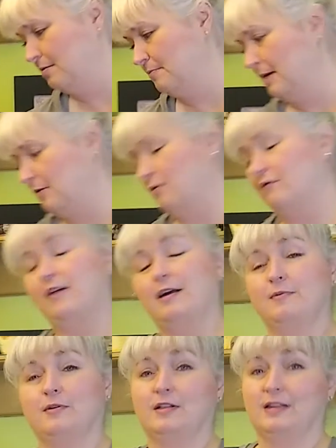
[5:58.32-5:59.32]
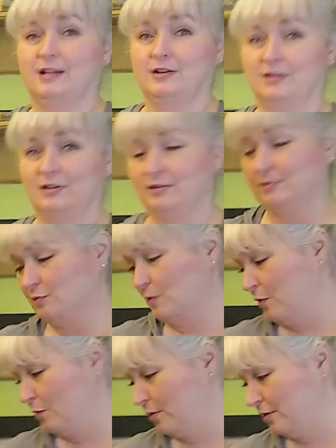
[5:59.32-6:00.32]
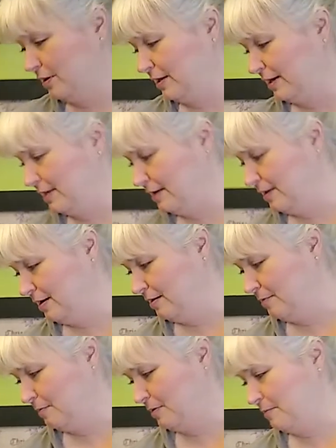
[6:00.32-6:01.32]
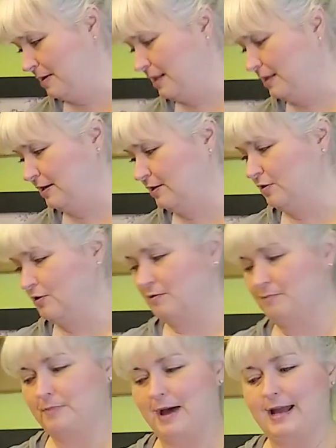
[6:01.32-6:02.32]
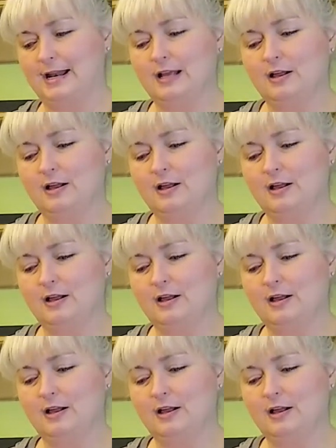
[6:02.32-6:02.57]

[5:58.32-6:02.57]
microfiber cleaner. It was well worth it. But my little body